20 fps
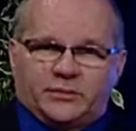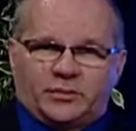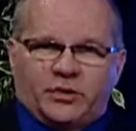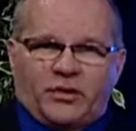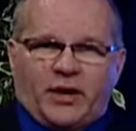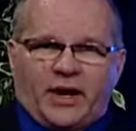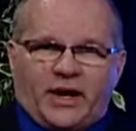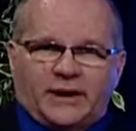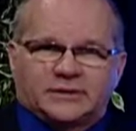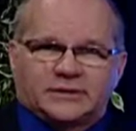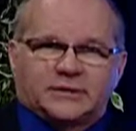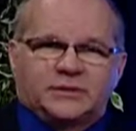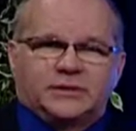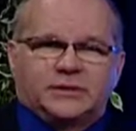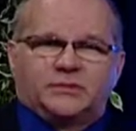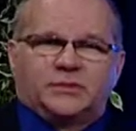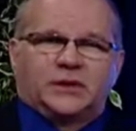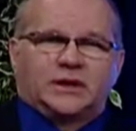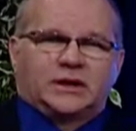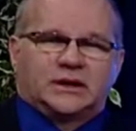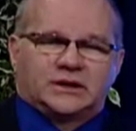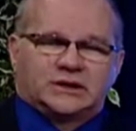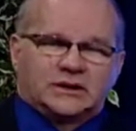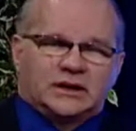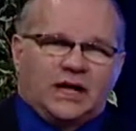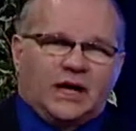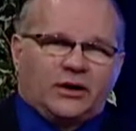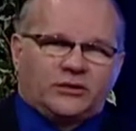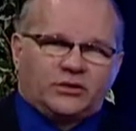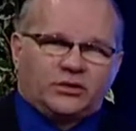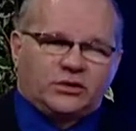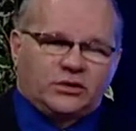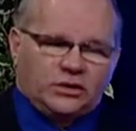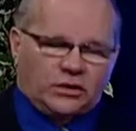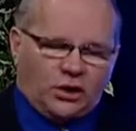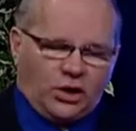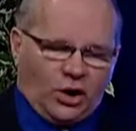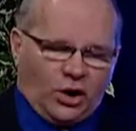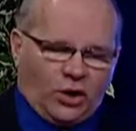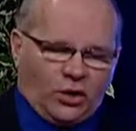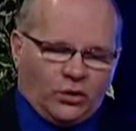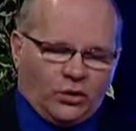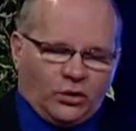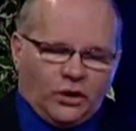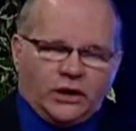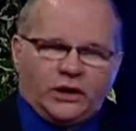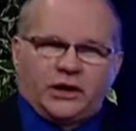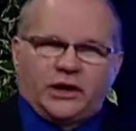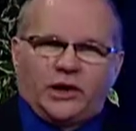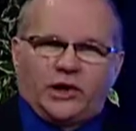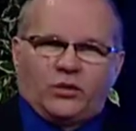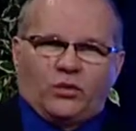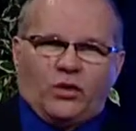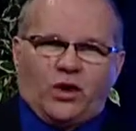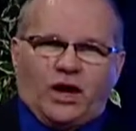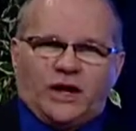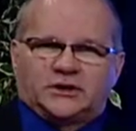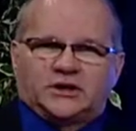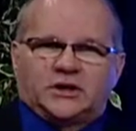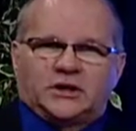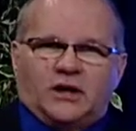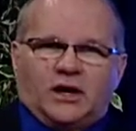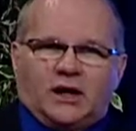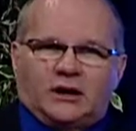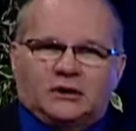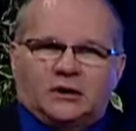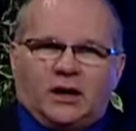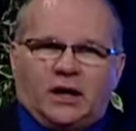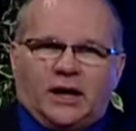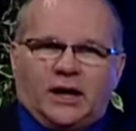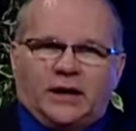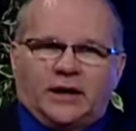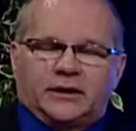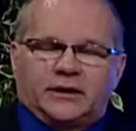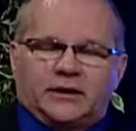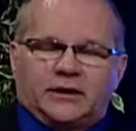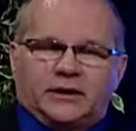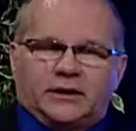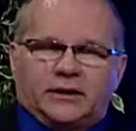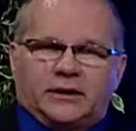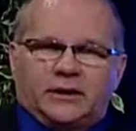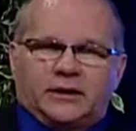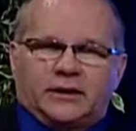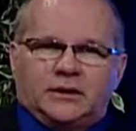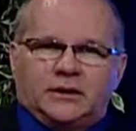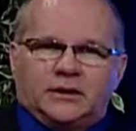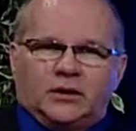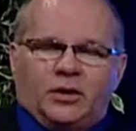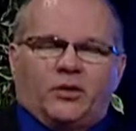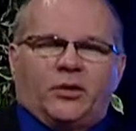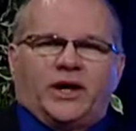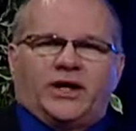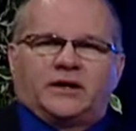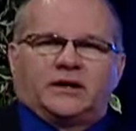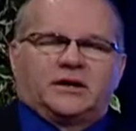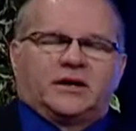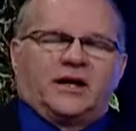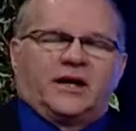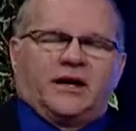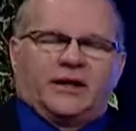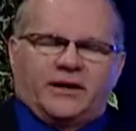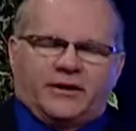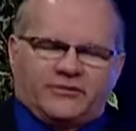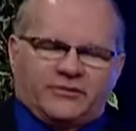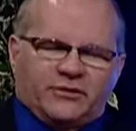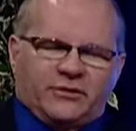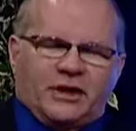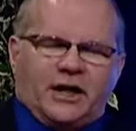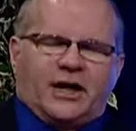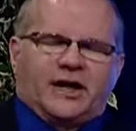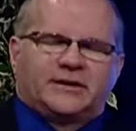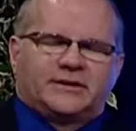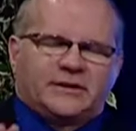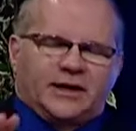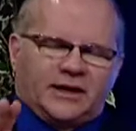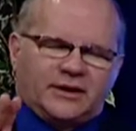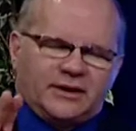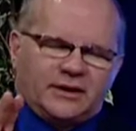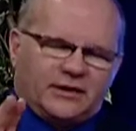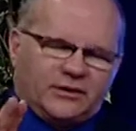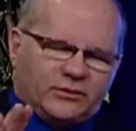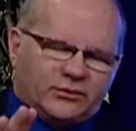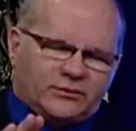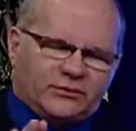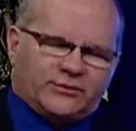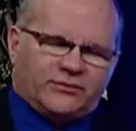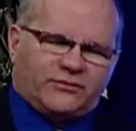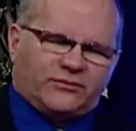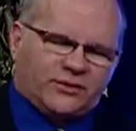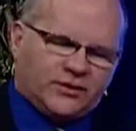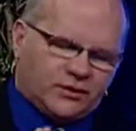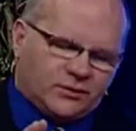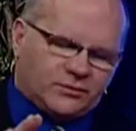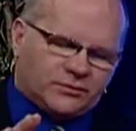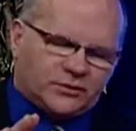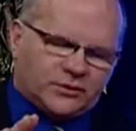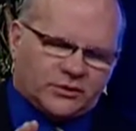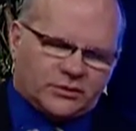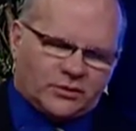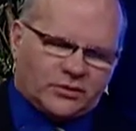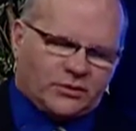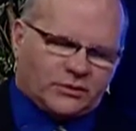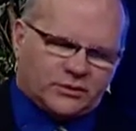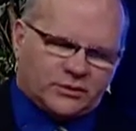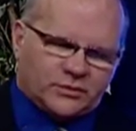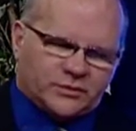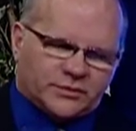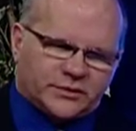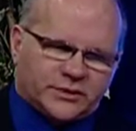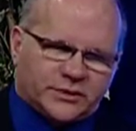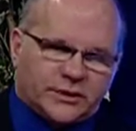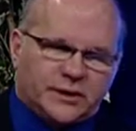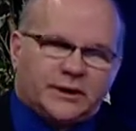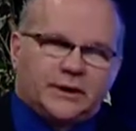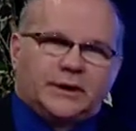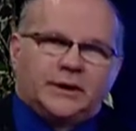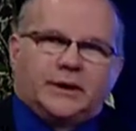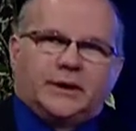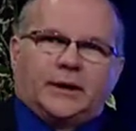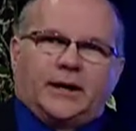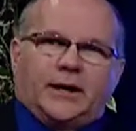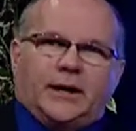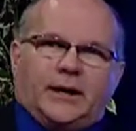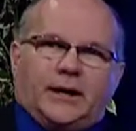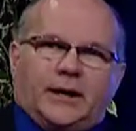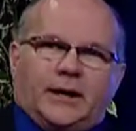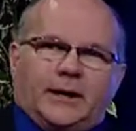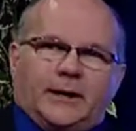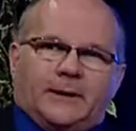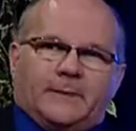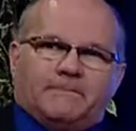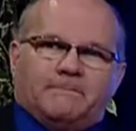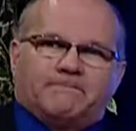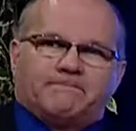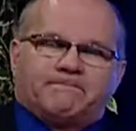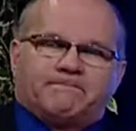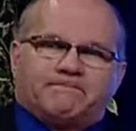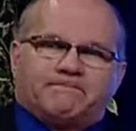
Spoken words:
press, because now you can go and watch it online. Oh wait, you can't, I forgot. Yeah, they don't film the courtrooms. Well,